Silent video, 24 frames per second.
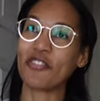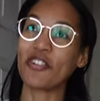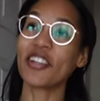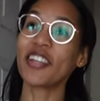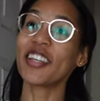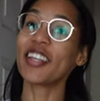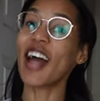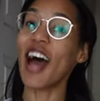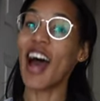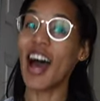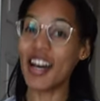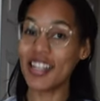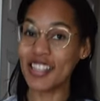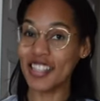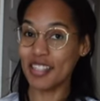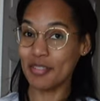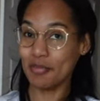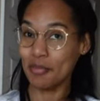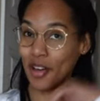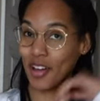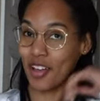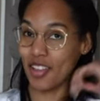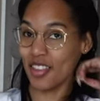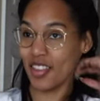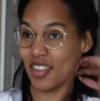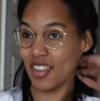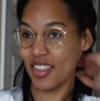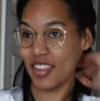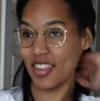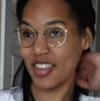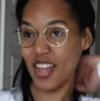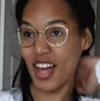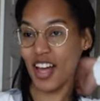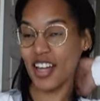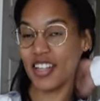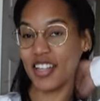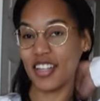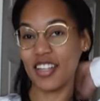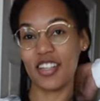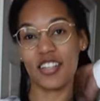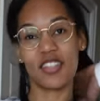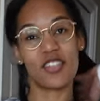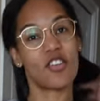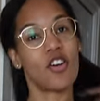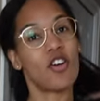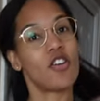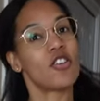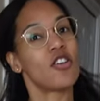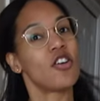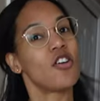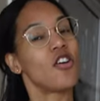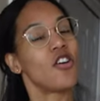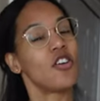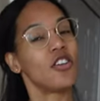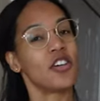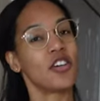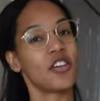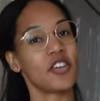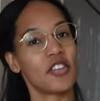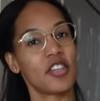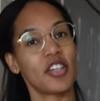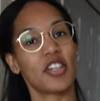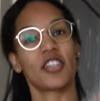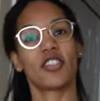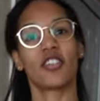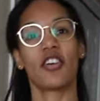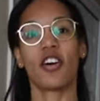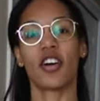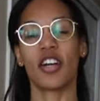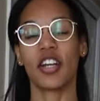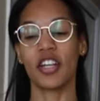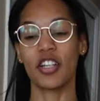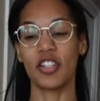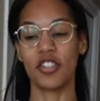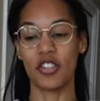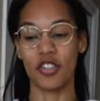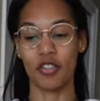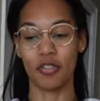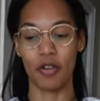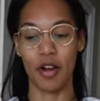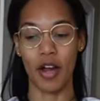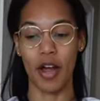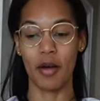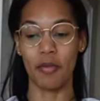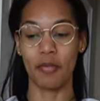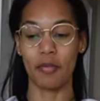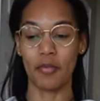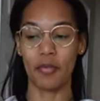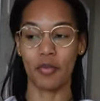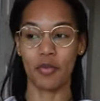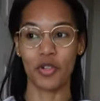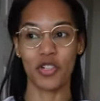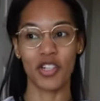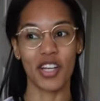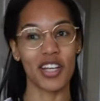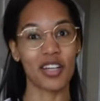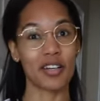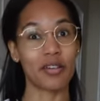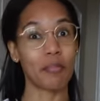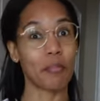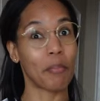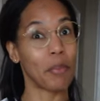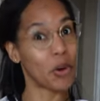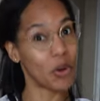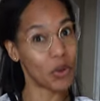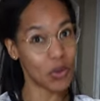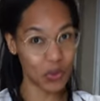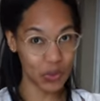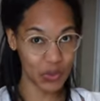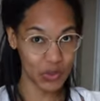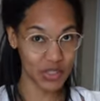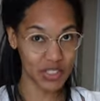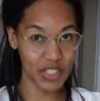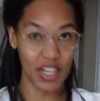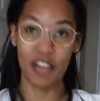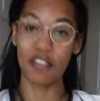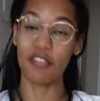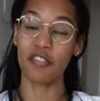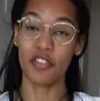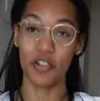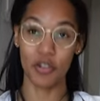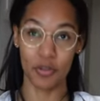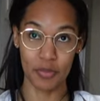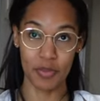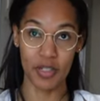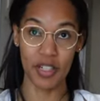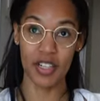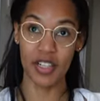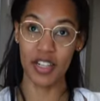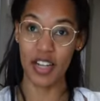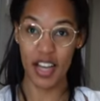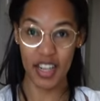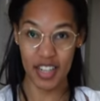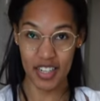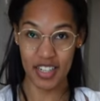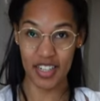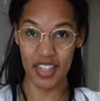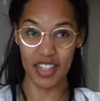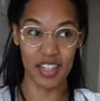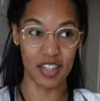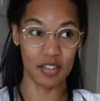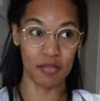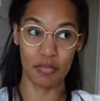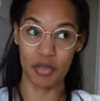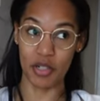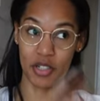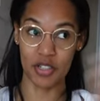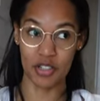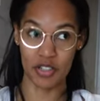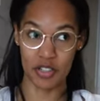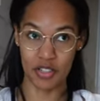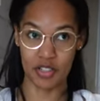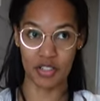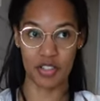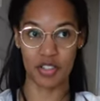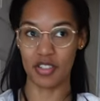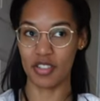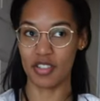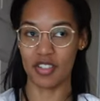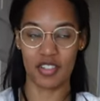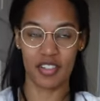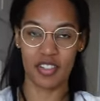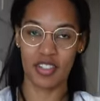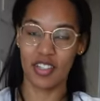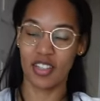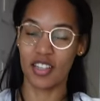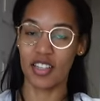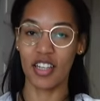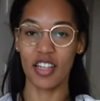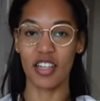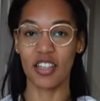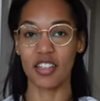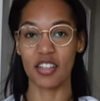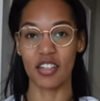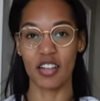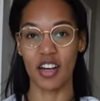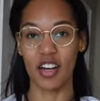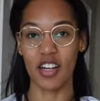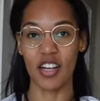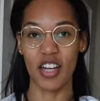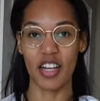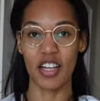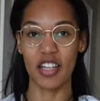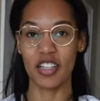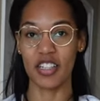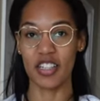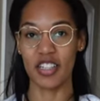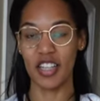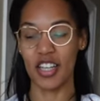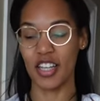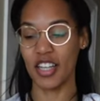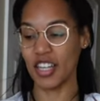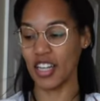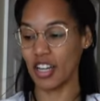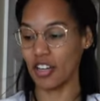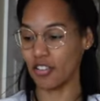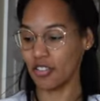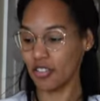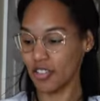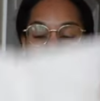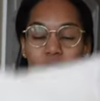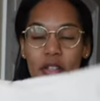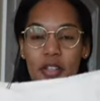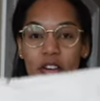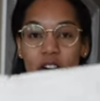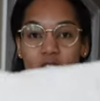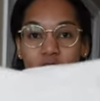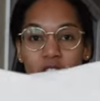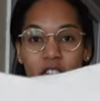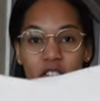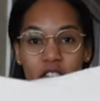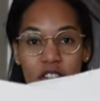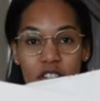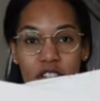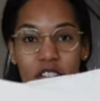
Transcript: well, last month I did a Zara haul on TikTok and Instagram, which I didn't post. I filmed it and edited it, but it's just in the cut. I need to take it out. But aren't